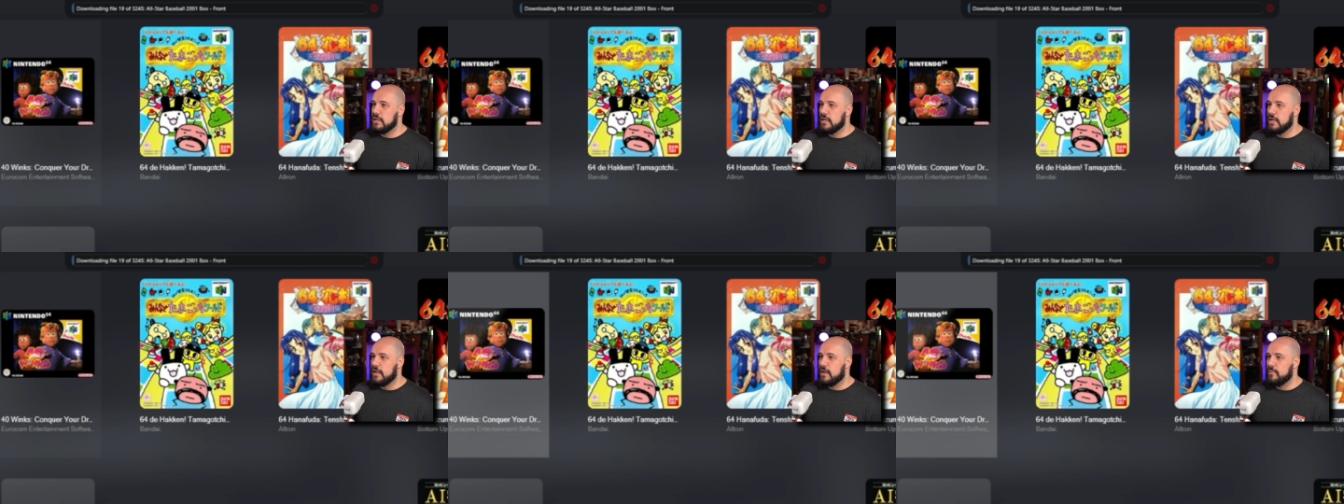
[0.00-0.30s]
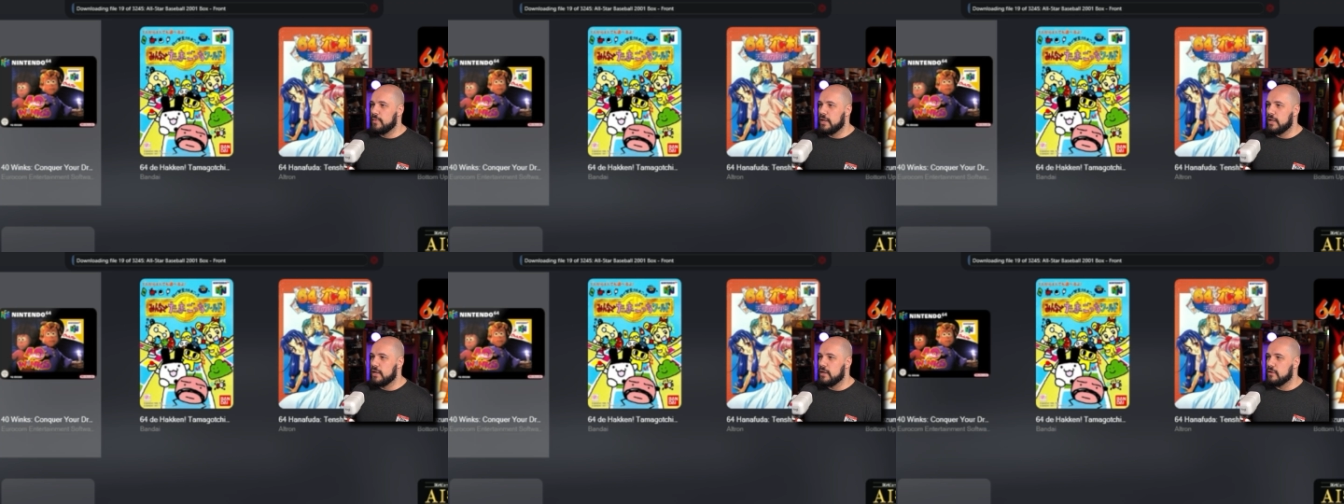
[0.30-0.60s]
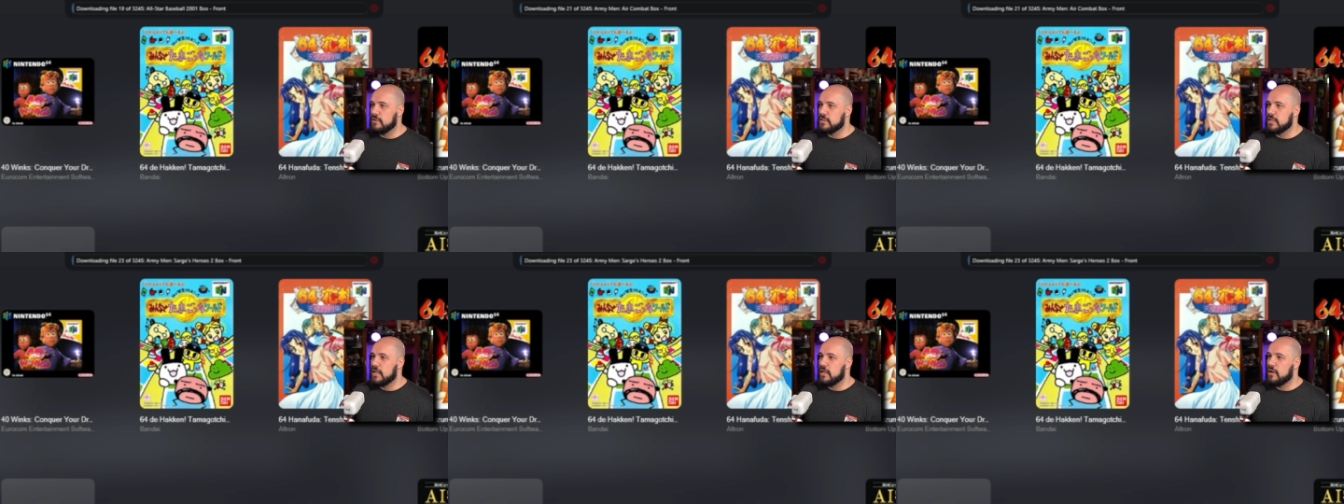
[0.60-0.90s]
um, and it'll
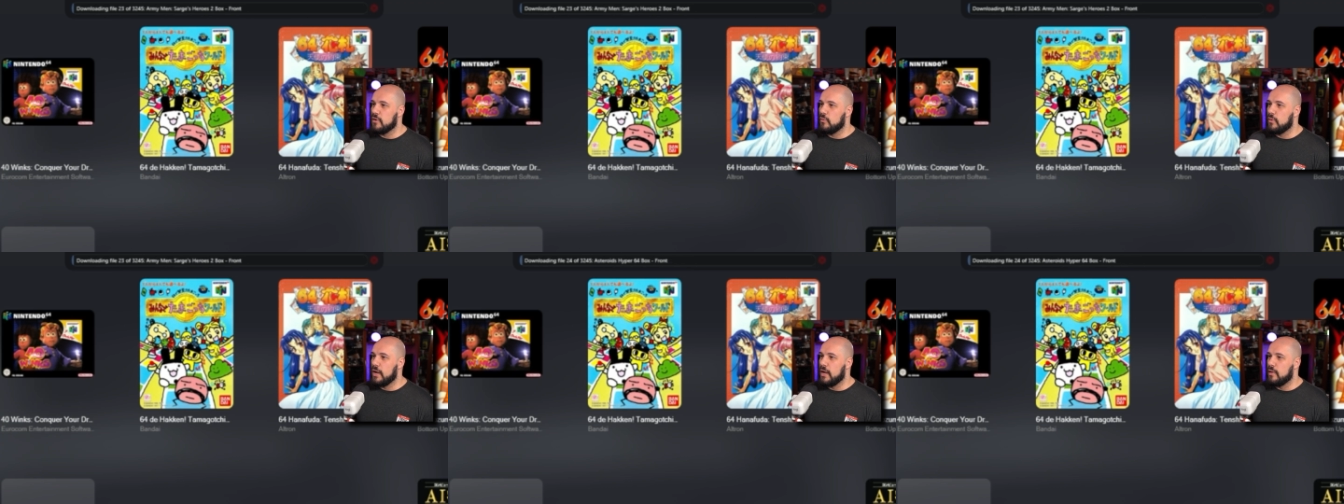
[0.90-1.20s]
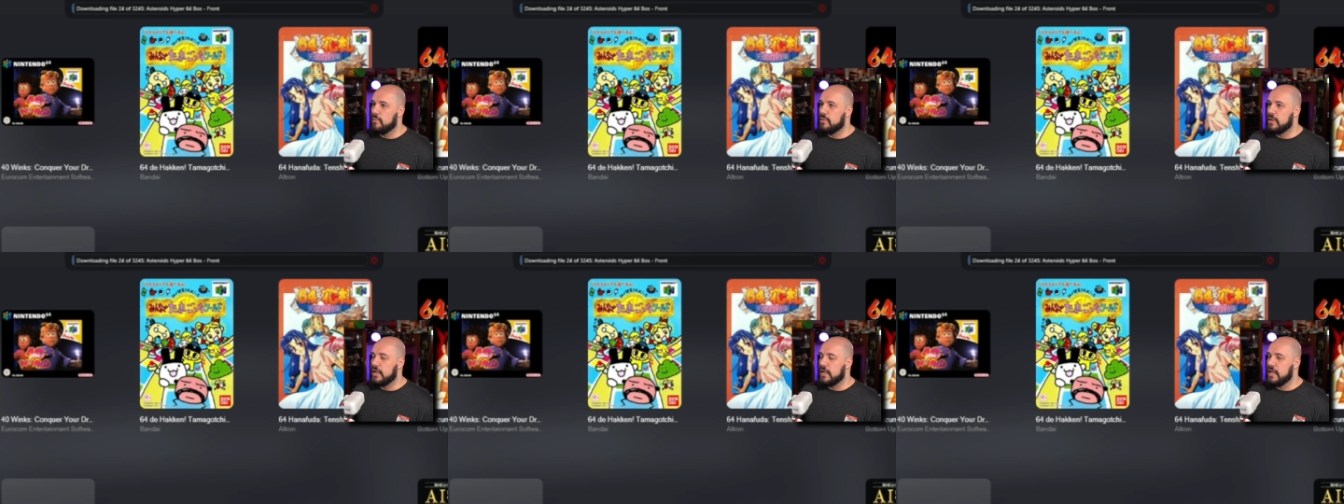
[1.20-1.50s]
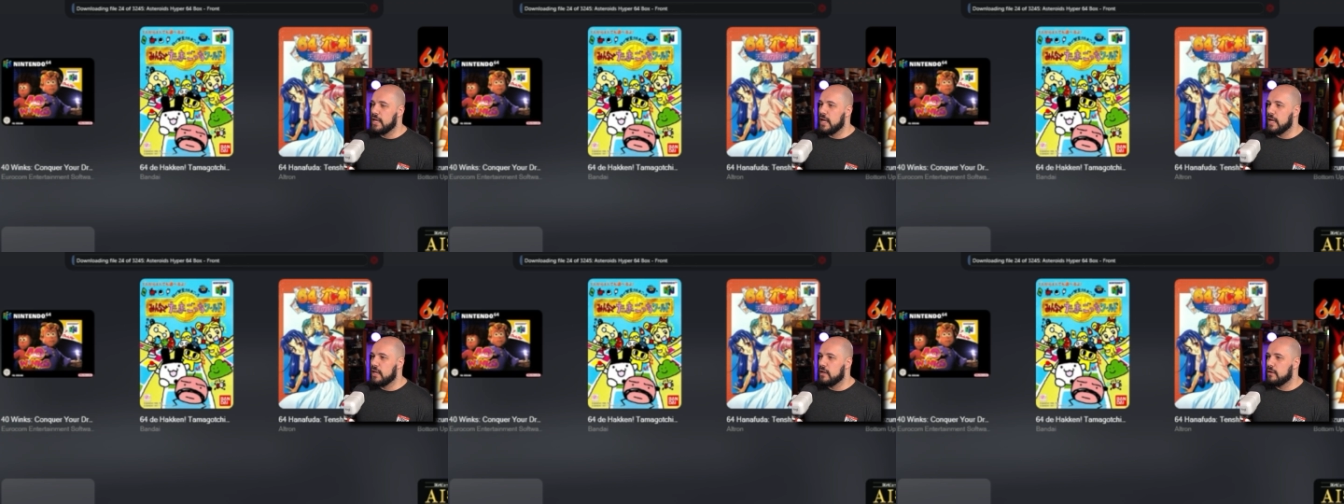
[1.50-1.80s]
take a while. But
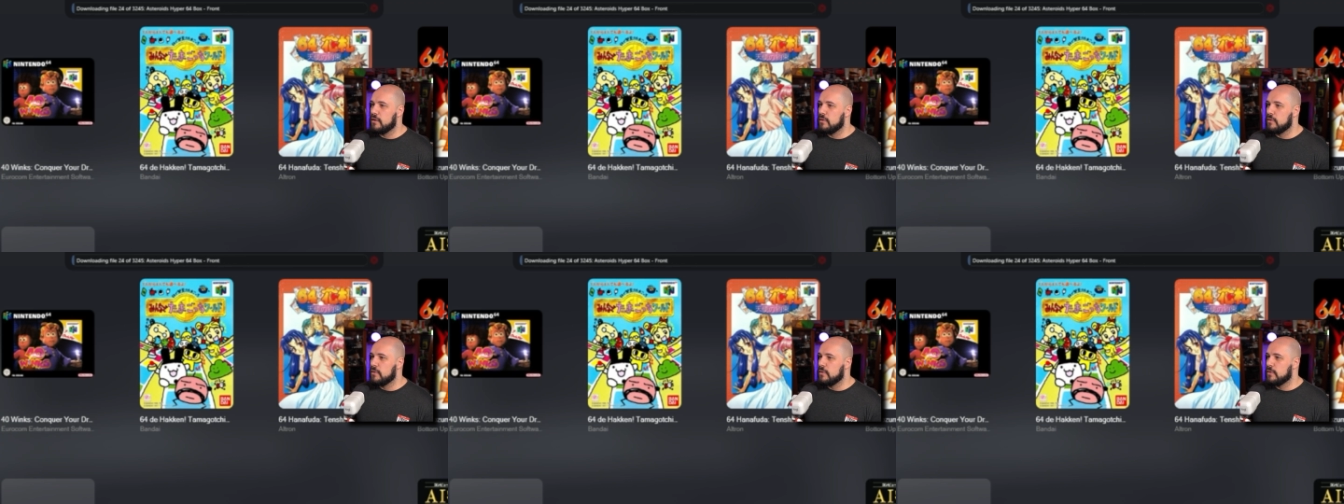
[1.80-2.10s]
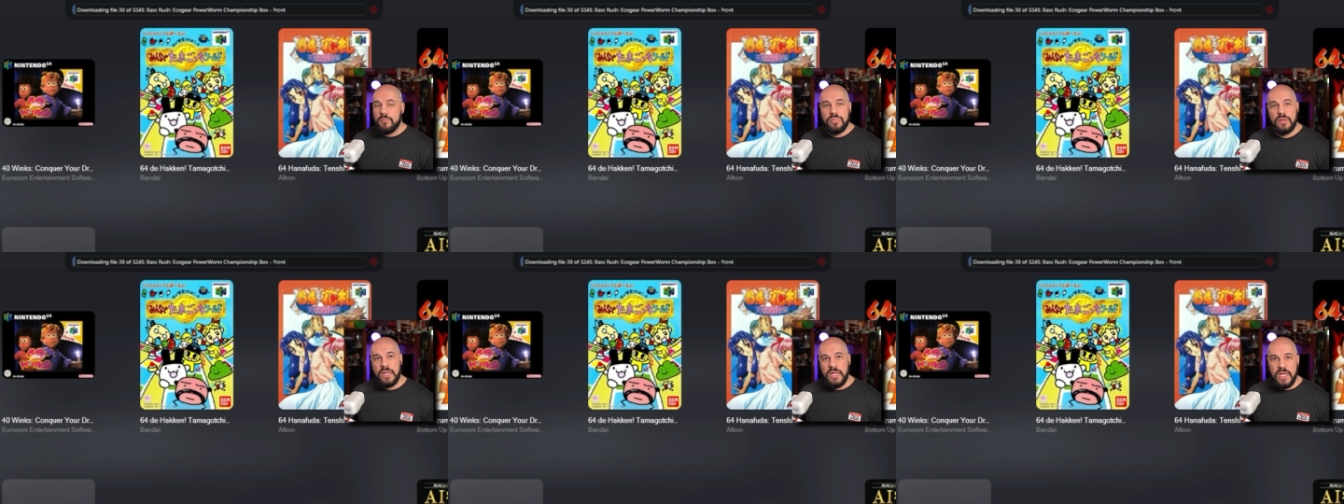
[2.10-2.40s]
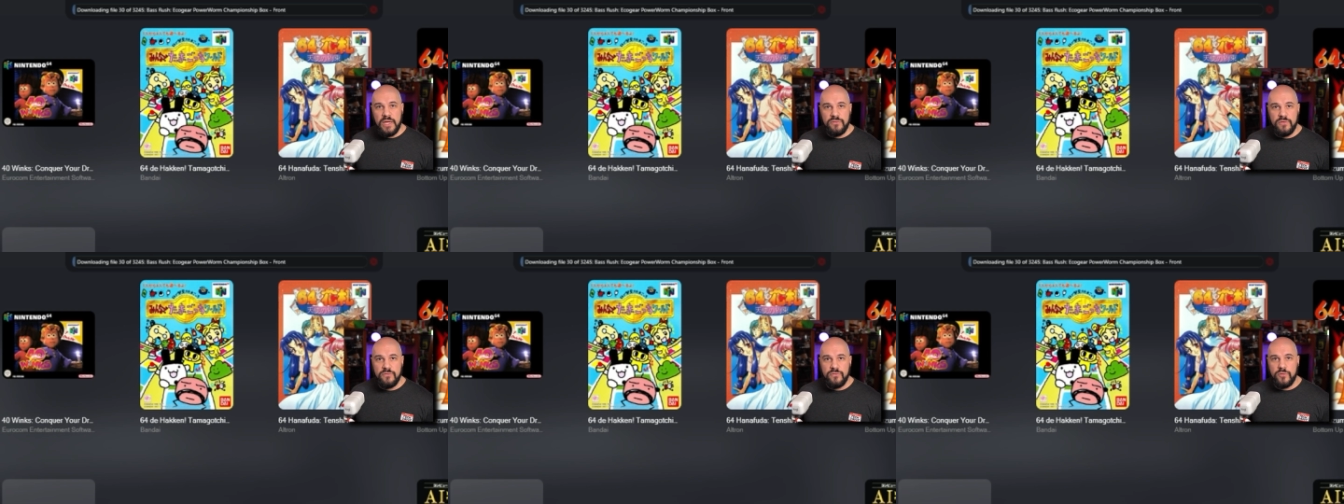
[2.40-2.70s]
again,
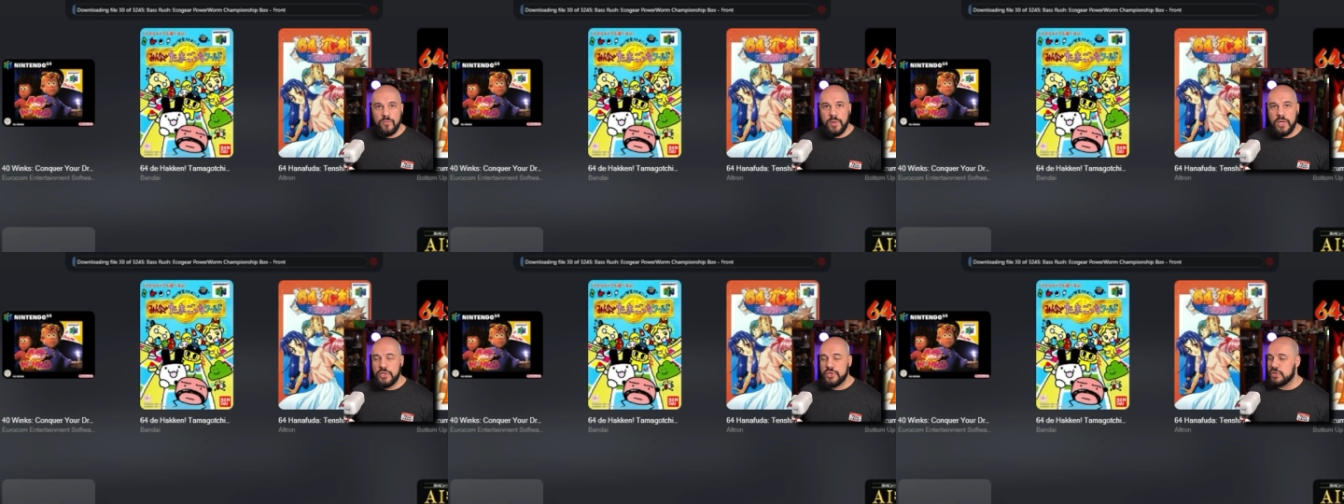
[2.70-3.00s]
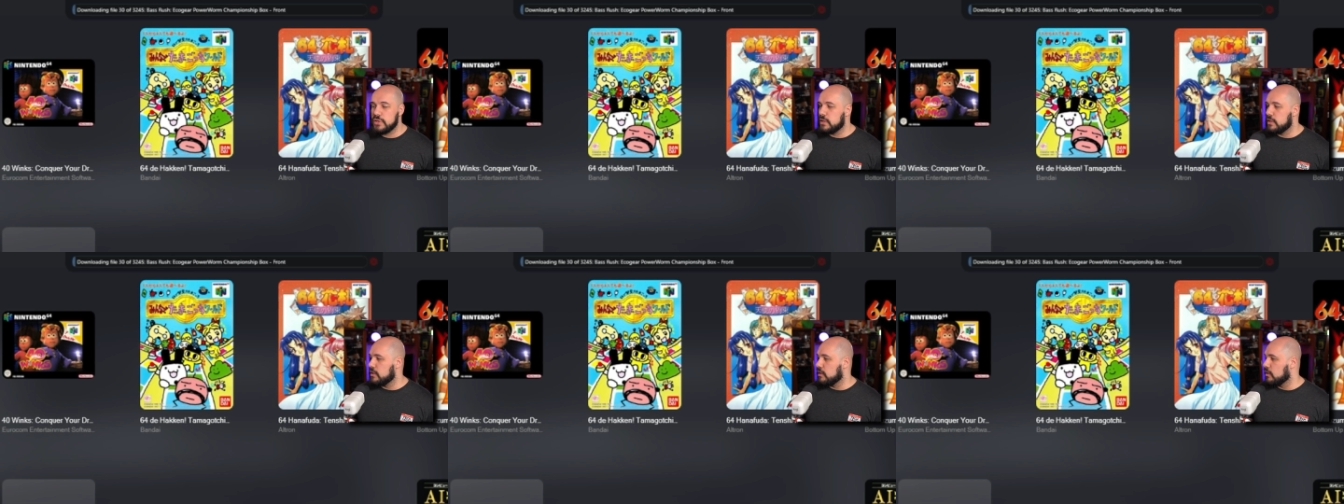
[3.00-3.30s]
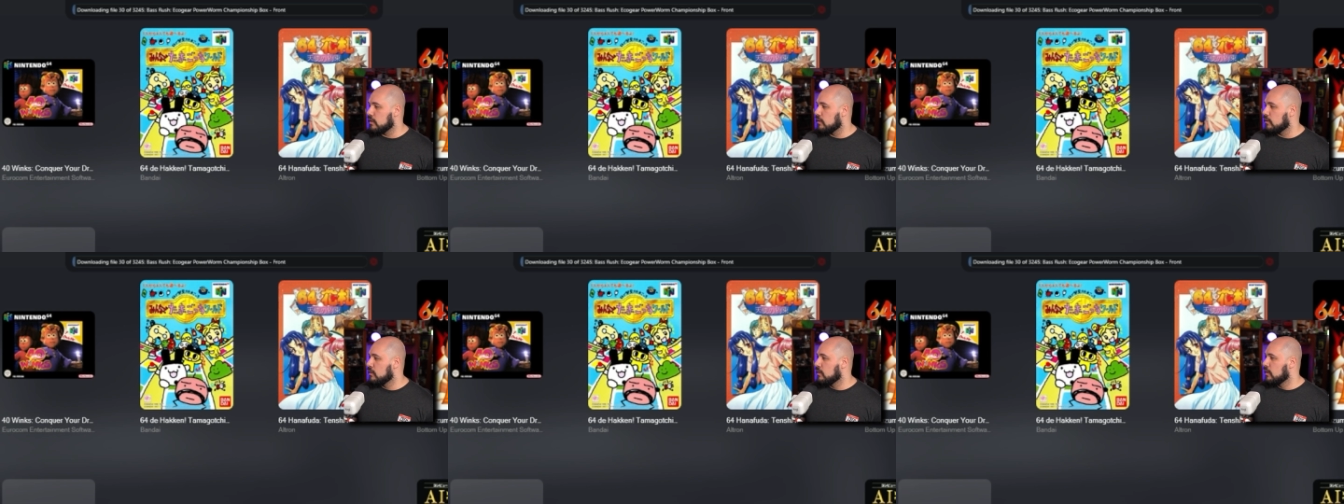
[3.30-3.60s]
plenty of information
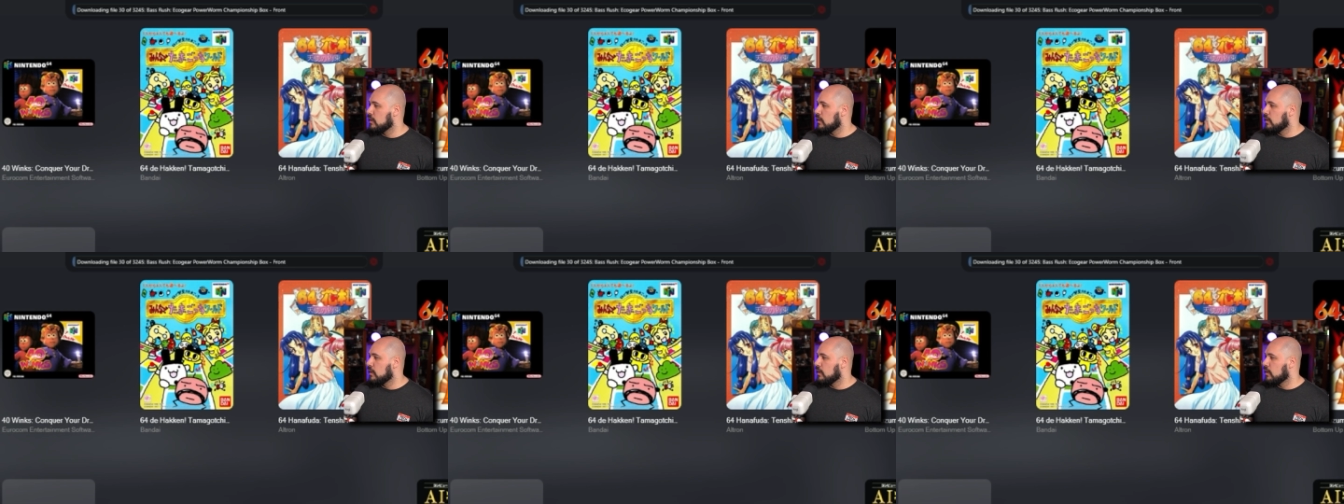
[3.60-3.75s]
here.